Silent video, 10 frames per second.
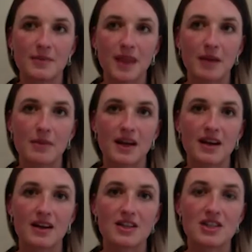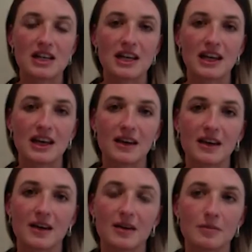initially,
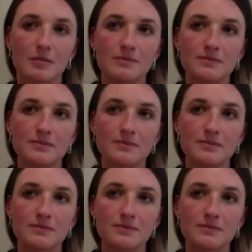the